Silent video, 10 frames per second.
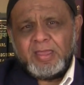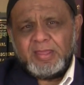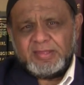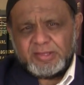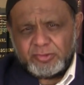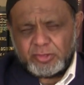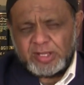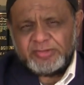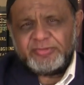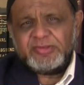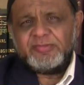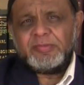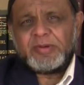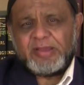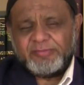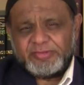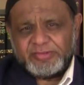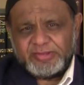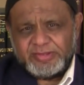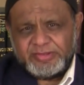In the chronology of the prophets,
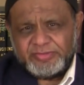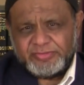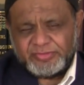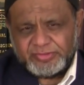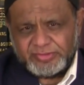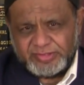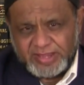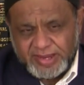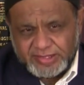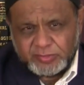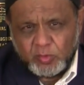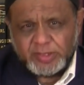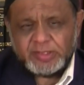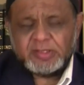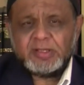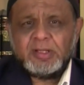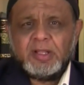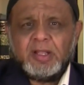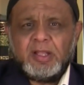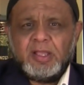he is the 8th one,
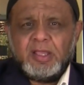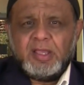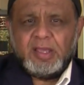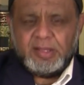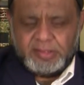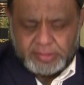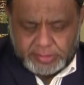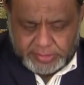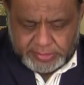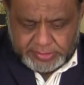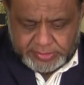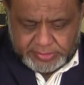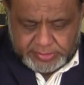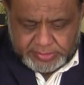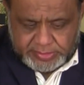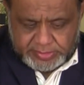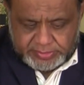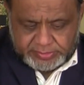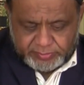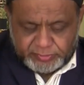and there are
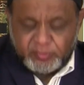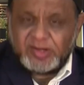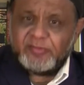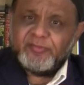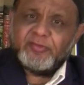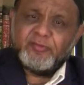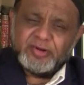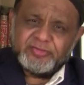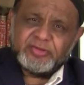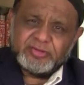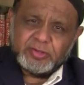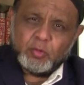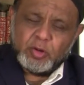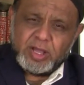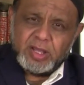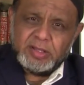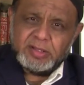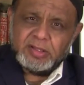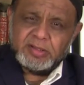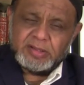some 12 verses in the Quran
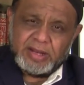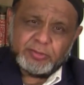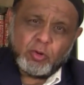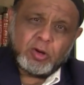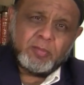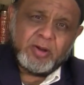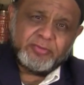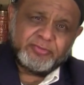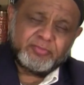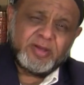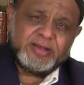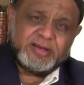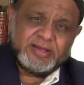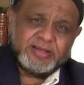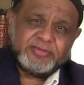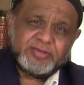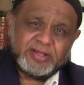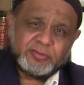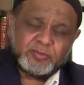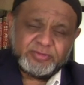that talk about Ismail alayhi
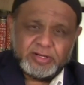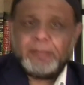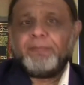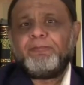salatu wasalam.